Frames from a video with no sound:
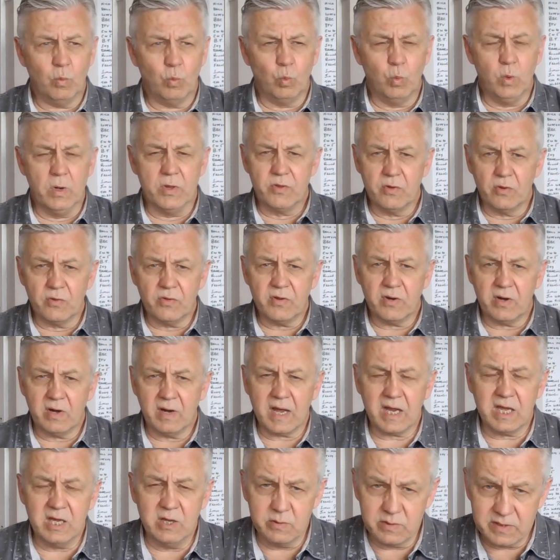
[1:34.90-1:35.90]
with other
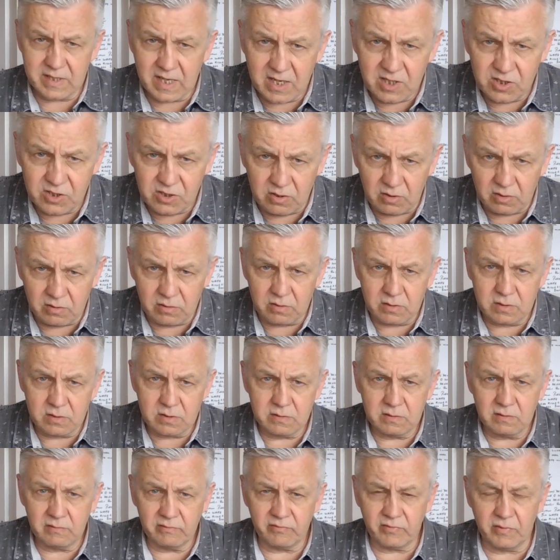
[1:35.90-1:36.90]

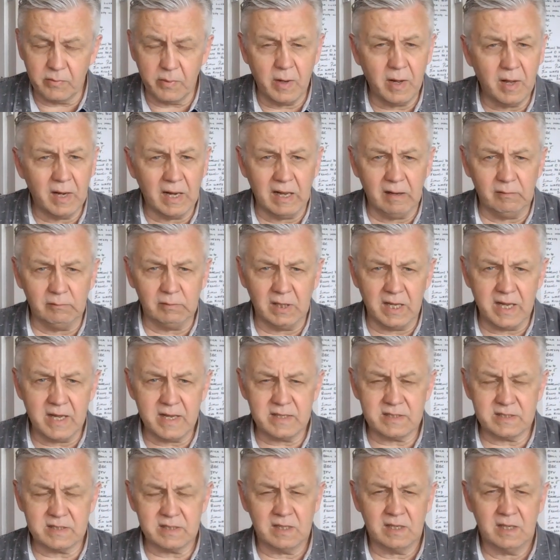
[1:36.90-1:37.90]
accusations from all
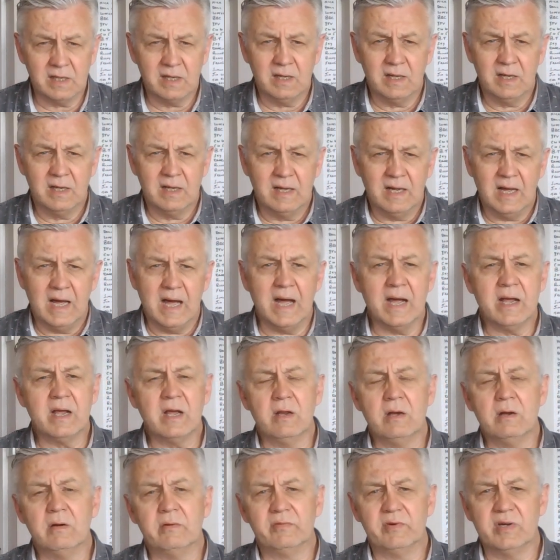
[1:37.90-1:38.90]
outlets
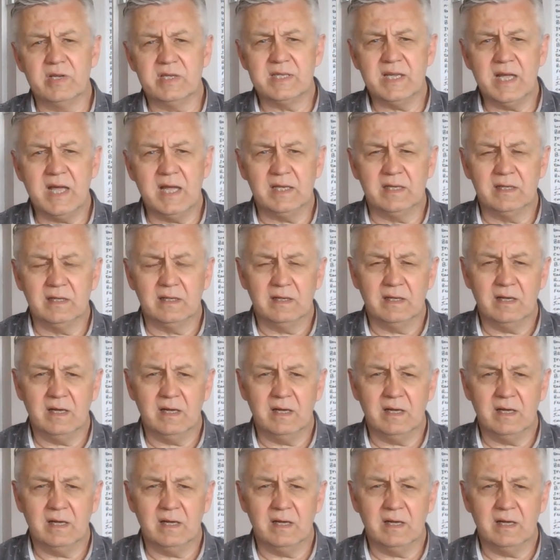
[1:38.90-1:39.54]
hanging over his head.